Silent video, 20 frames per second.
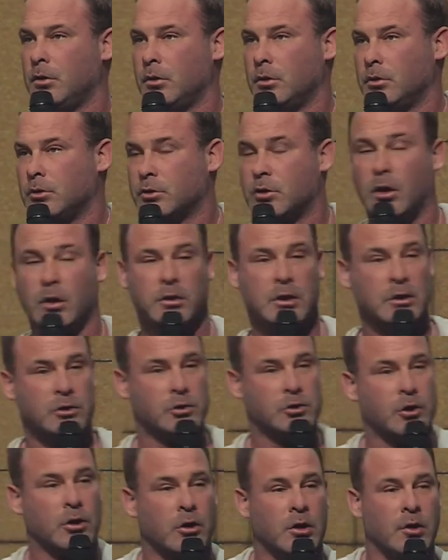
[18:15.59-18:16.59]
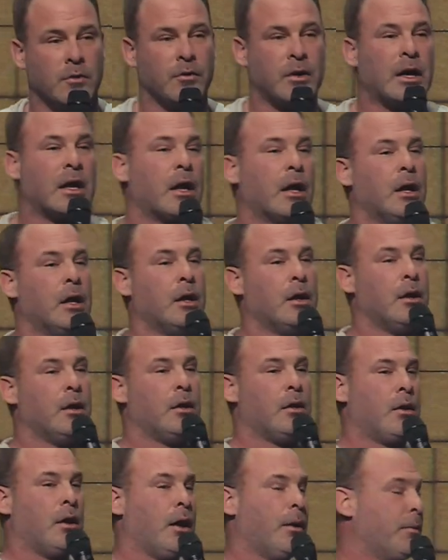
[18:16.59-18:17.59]
Start that journey of God.
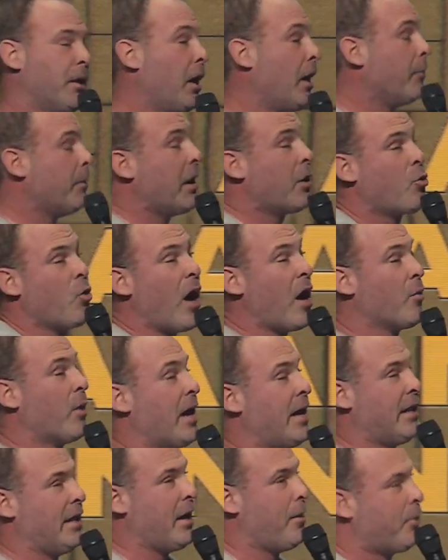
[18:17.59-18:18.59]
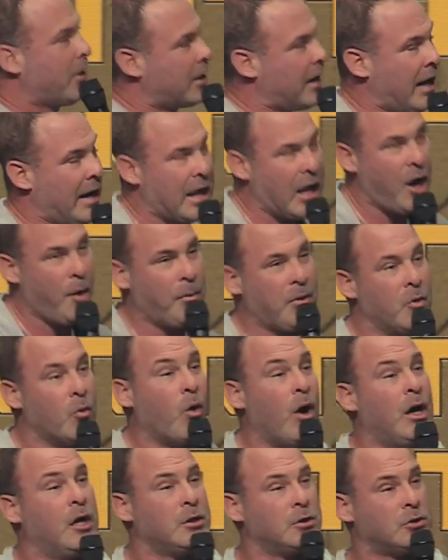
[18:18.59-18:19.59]
I'm not, I'm not quite ready yet, but God, help me
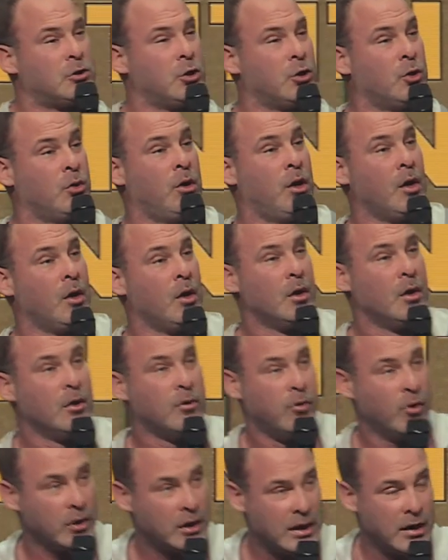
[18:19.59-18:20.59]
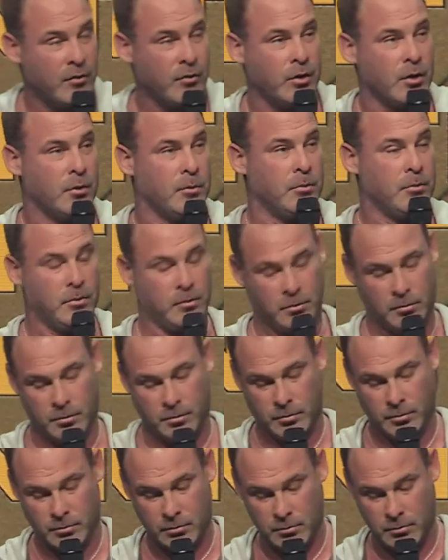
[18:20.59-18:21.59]
want to forgive them.
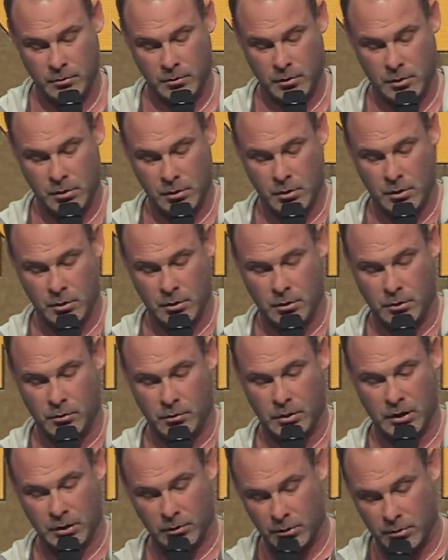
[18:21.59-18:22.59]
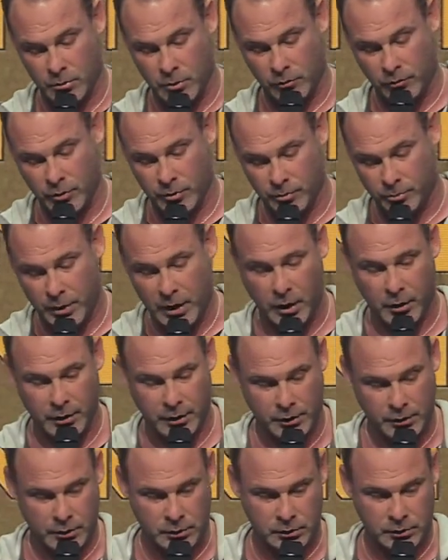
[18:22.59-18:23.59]
You got to remove the
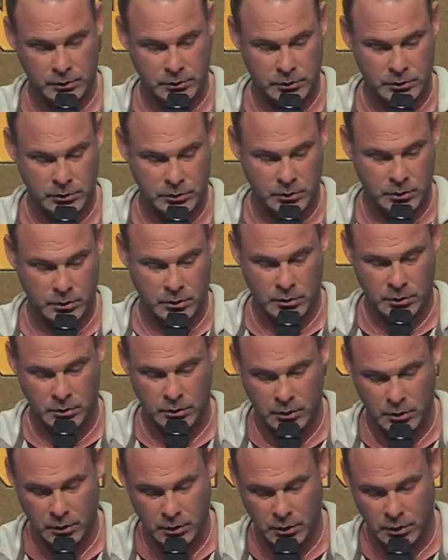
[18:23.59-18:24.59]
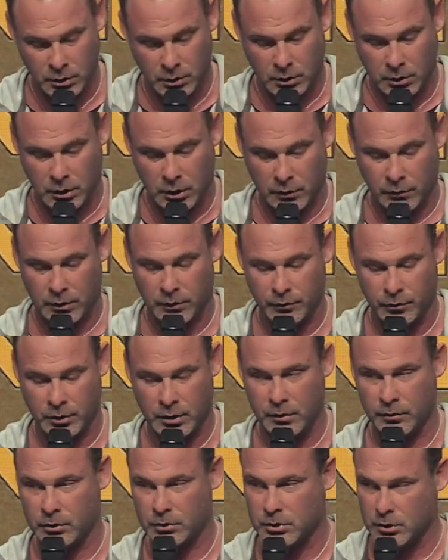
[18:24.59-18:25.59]
barriers of
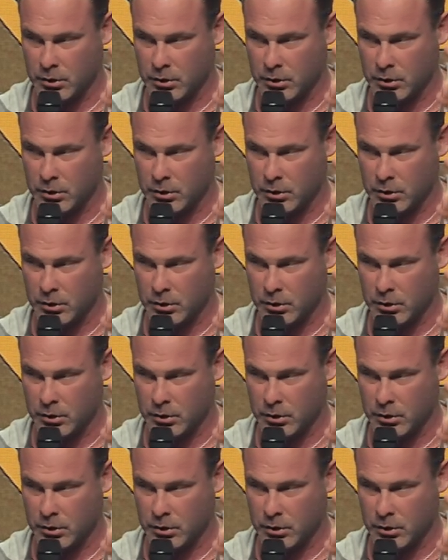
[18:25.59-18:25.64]
unforgiveness.